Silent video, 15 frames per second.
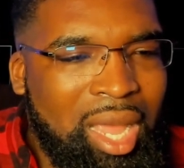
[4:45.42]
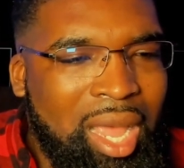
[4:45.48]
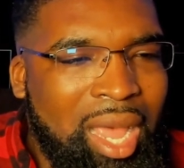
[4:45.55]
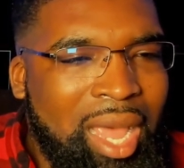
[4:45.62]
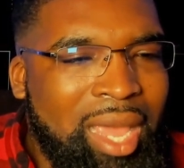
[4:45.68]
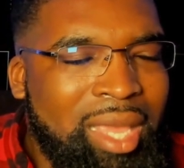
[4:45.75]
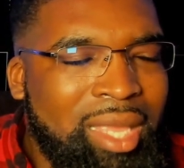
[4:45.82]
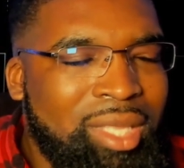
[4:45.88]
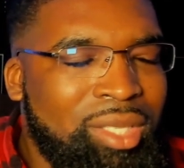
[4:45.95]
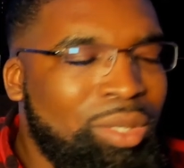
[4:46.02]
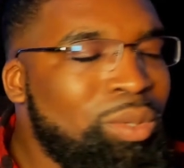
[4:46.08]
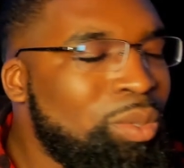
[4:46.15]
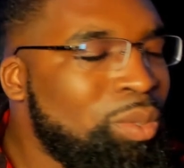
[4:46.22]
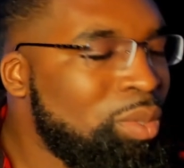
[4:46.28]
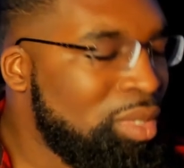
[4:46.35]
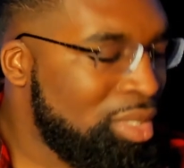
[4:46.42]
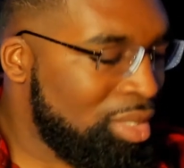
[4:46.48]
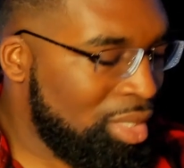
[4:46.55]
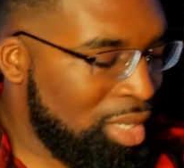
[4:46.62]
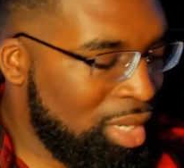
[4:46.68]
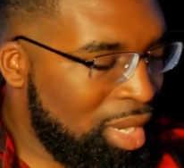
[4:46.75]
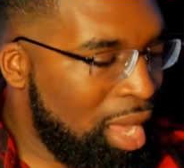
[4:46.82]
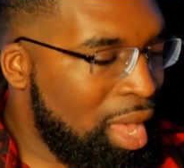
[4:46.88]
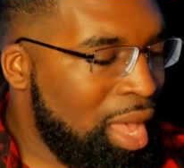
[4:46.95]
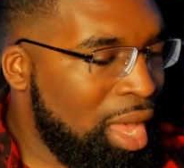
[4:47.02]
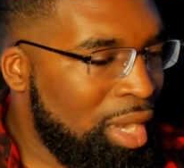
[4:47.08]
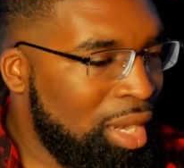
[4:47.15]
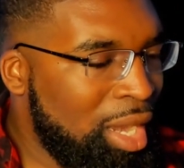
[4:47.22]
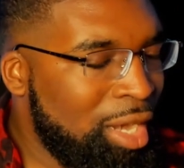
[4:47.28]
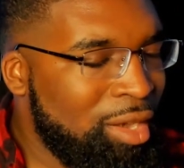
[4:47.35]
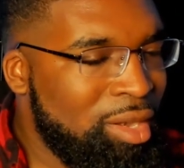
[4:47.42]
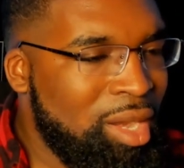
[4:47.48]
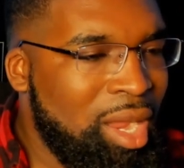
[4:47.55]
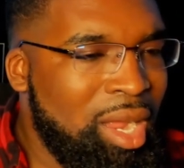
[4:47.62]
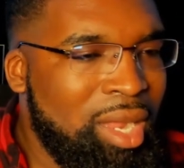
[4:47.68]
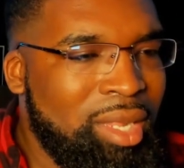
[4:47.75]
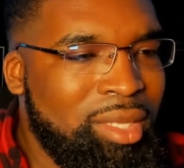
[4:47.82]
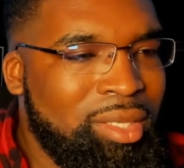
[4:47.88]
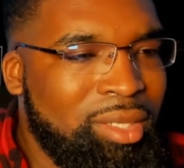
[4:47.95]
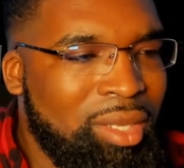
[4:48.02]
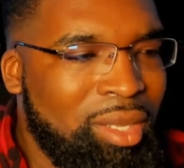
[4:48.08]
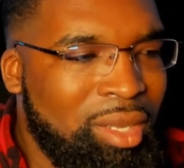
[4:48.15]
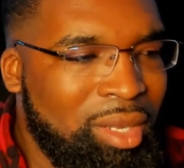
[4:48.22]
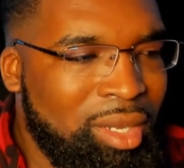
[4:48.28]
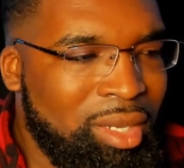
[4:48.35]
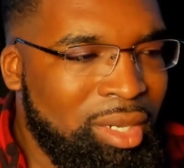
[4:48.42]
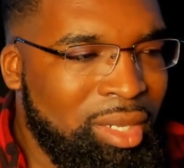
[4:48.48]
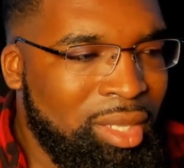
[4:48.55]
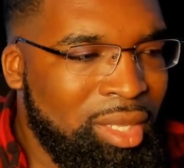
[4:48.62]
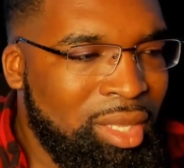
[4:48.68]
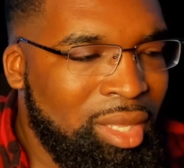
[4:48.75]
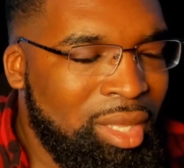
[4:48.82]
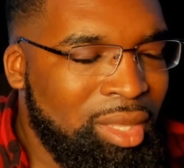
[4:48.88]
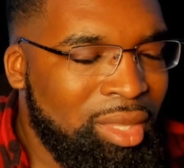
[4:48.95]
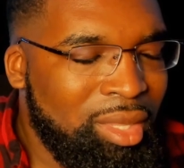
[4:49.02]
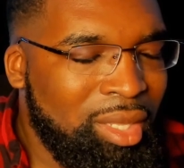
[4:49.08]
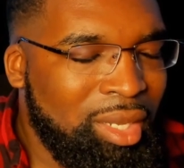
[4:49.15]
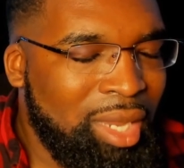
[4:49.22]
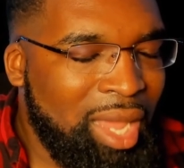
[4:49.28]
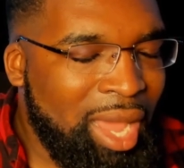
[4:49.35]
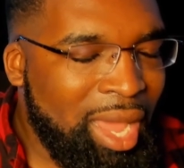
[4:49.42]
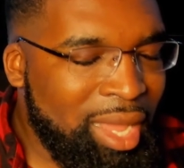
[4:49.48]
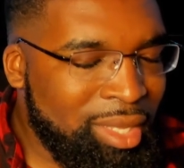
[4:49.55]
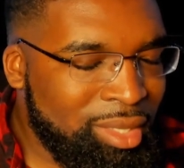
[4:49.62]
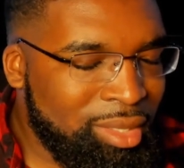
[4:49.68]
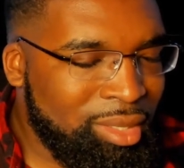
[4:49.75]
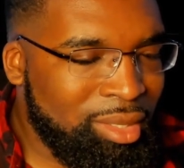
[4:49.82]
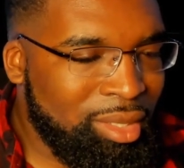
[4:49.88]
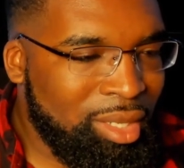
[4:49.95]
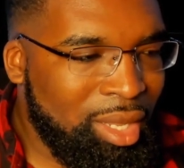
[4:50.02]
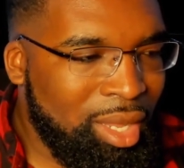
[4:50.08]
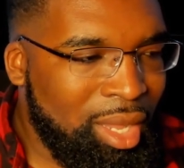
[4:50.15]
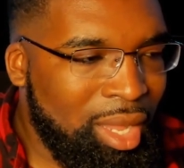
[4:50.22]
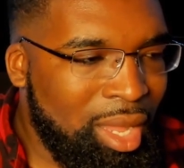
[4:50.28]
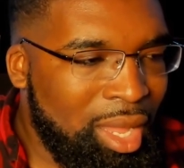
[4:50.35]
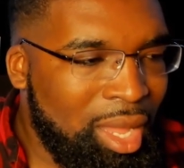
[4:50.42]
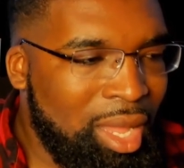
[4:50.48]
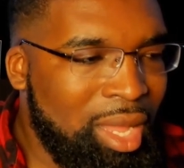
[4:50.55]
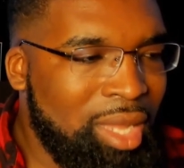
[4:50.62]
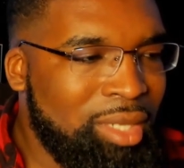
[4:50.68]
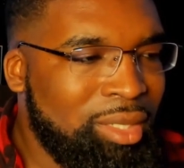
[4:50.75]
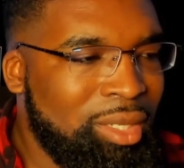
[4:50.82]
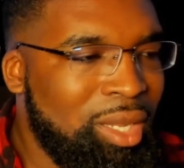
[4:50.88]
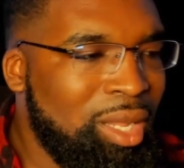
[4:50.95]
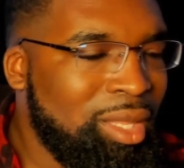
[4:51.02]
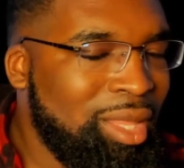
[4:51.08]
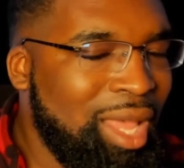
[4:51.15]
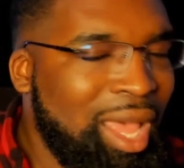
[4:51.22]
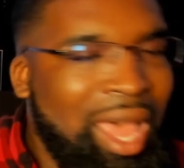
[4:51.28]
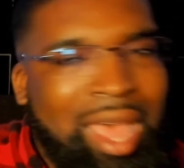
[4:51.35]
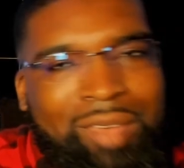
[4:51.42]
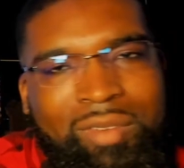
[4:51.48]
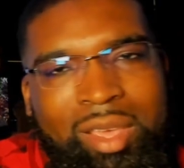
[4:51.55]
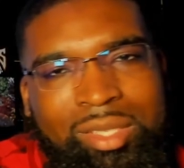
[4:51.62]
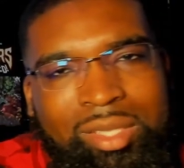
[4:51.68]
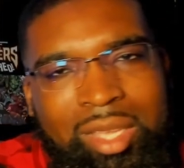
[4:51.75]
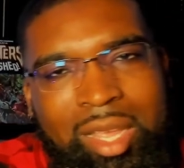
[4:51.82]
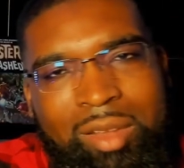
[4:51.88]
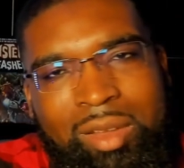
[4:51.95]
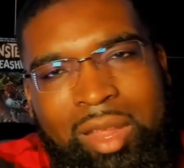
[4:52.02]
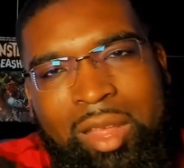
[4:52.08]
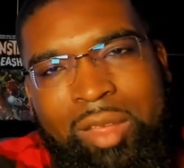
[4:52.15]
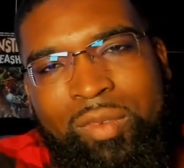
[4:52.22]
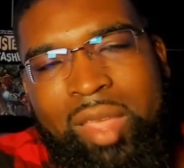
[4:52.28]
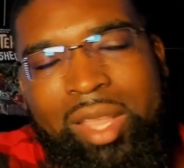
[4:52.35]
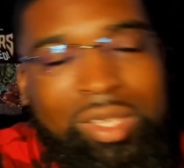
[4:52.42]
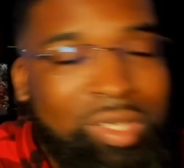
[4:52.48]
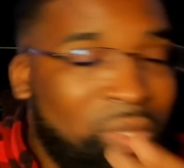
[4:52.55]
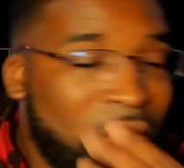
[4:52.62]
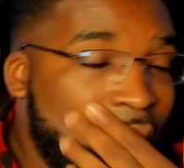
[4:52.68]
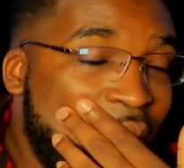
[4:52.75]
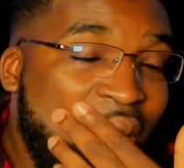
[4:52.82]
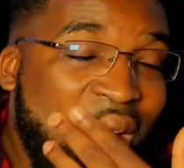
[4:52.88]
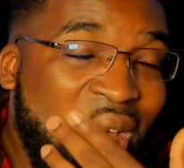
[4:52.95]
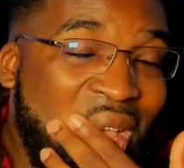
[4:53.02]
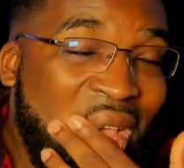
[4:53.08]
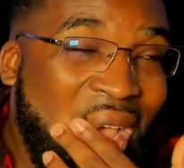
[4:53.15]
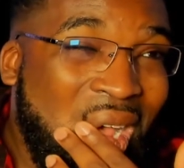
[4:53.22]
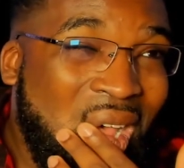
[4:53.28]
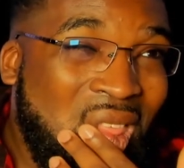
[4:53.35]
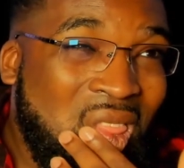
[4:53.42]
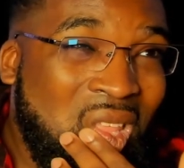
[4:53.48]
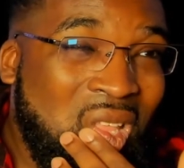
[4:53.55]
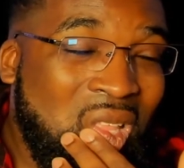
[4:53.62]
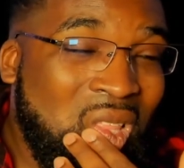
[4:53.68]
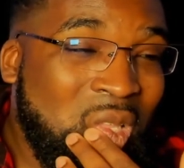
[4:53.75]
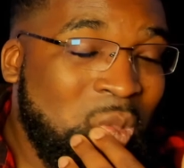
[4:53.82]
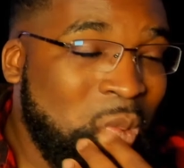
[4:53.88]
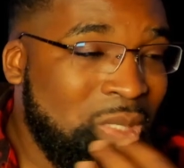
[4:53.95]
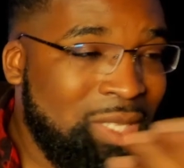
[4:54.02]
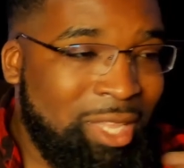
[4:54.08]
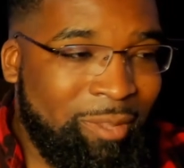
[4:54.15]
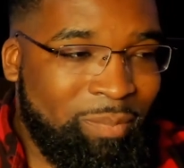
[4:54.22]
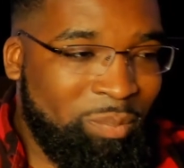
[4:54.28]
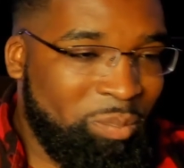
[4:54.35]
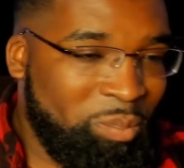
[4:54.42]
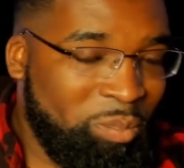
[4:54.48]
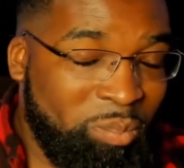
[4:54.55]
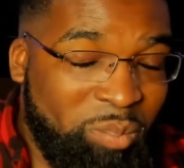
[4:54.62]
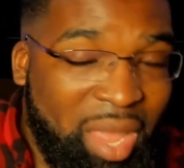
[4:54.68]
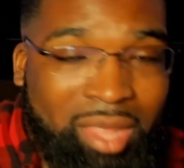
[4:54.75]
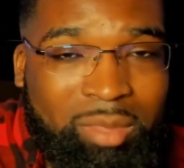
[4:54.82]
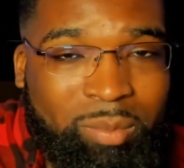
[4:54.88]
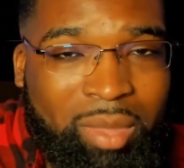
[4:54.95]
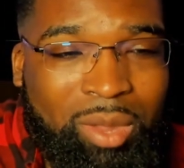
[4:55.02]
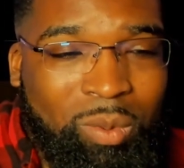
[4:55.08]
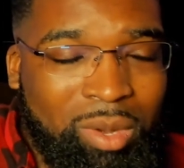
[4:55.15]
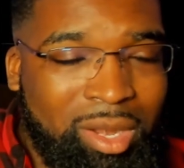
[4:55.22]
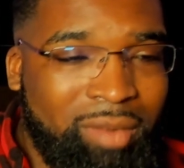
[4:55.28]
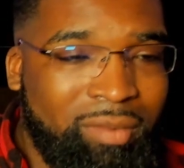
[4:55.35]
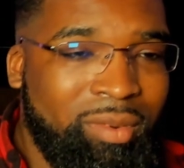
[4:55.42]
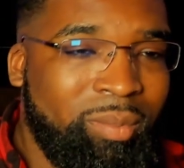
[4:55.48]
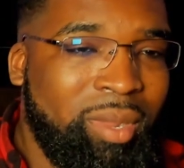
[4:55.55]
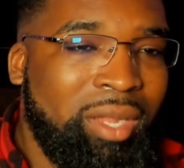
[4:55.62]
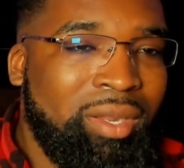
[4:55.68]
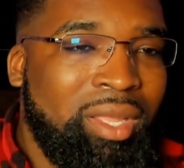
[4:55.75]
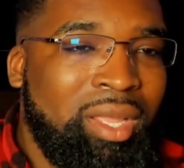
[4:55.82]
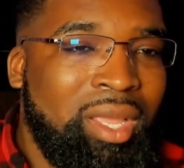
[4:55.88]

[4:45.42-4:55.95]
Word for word: I do see a lot of nods on the last uh, song that I've actually had uh, reacted to. Uh, I think this was like back to back, whatever, about